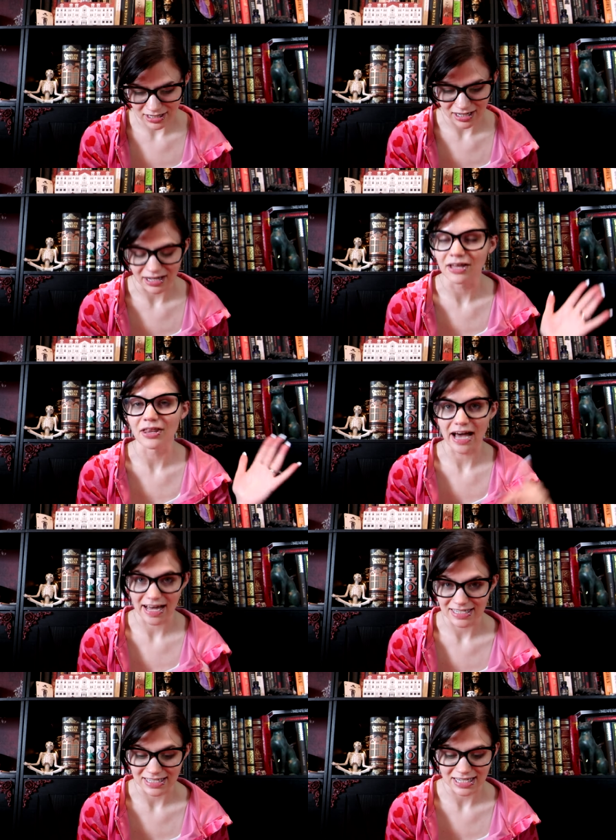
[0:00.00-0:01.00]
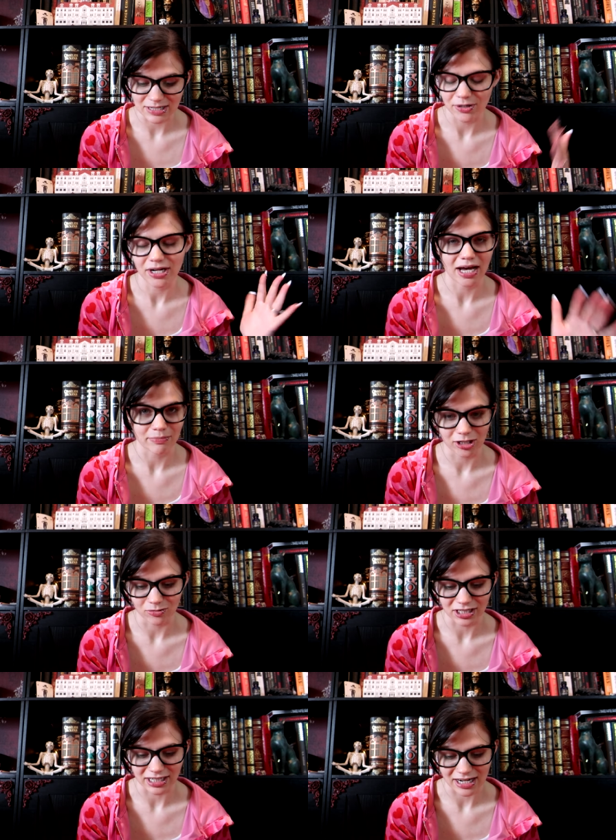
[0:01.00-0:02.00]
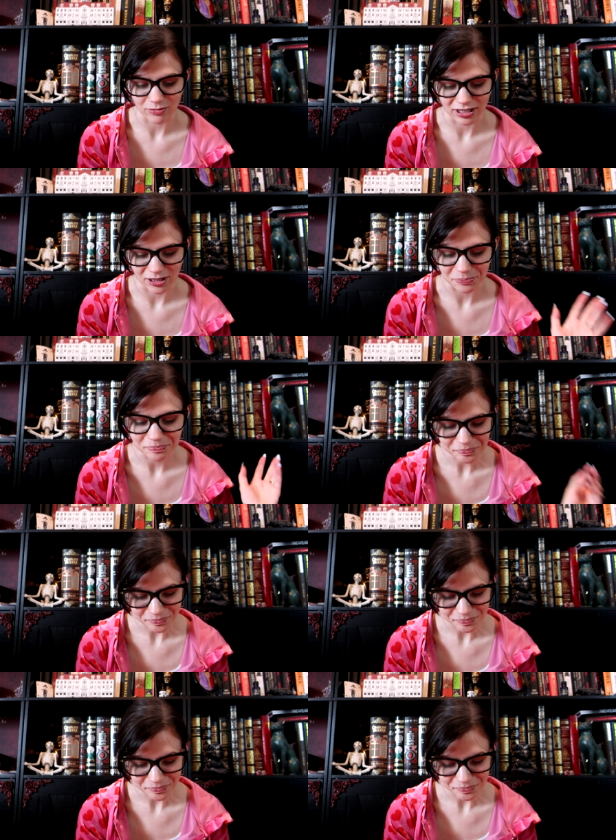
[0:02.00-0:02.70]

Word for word: uh, as is this one. I'm going to read it anyway, though.